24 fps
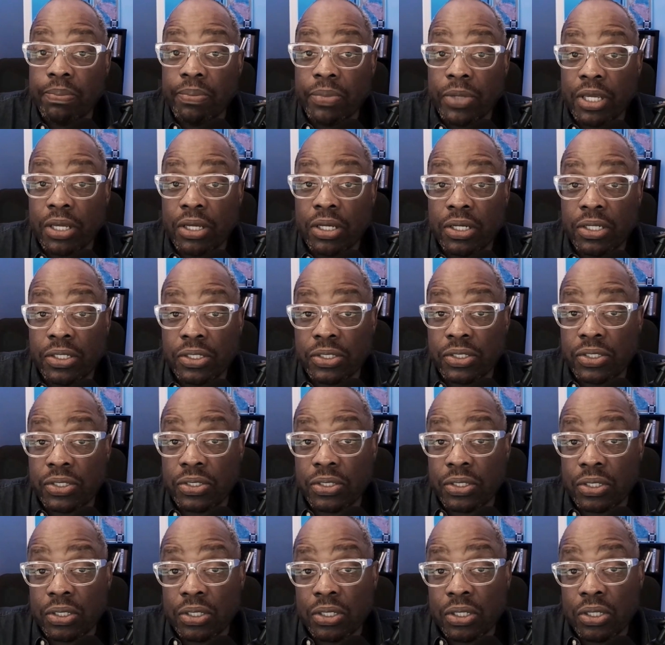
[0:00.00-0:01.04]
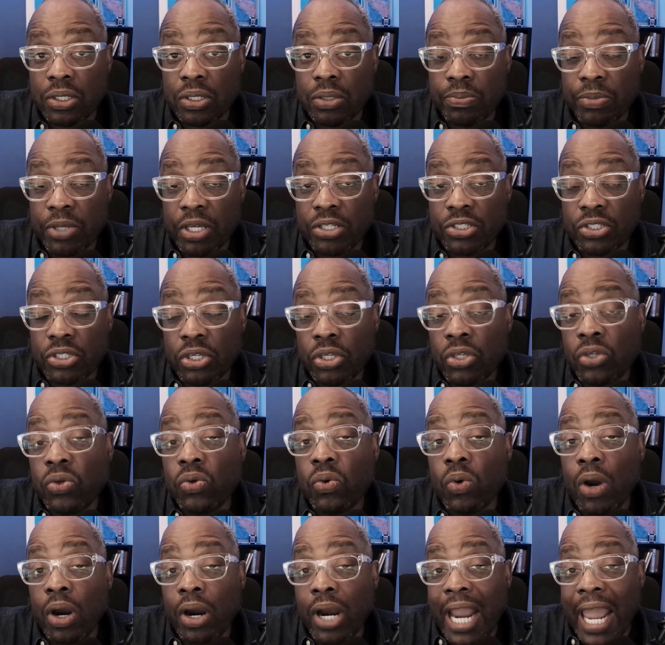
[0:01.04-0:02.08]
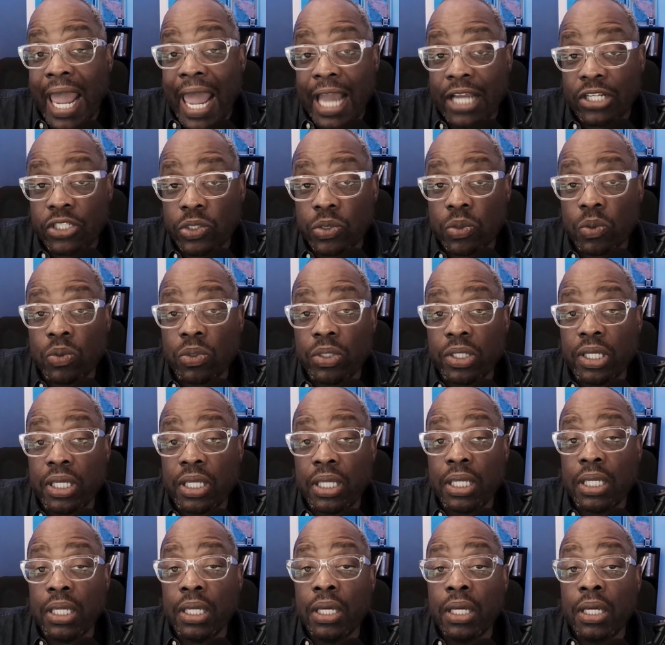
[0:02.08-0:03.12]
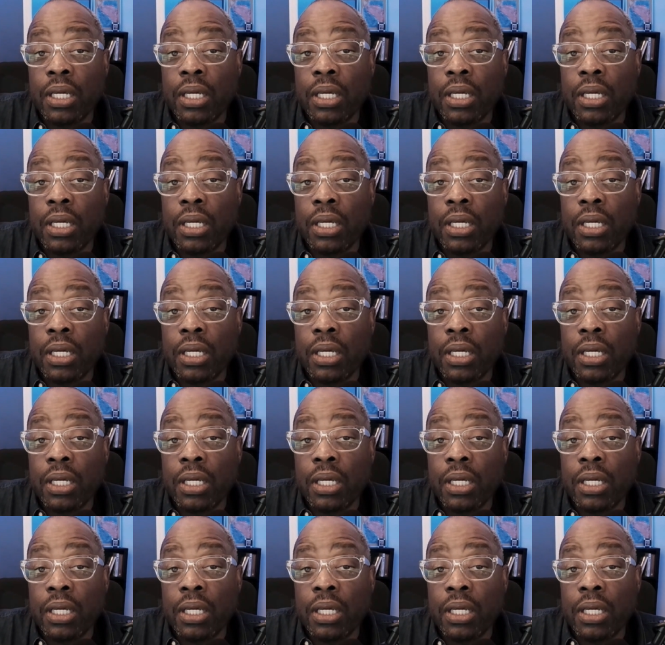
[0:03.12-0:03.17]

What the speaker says: Because you are actually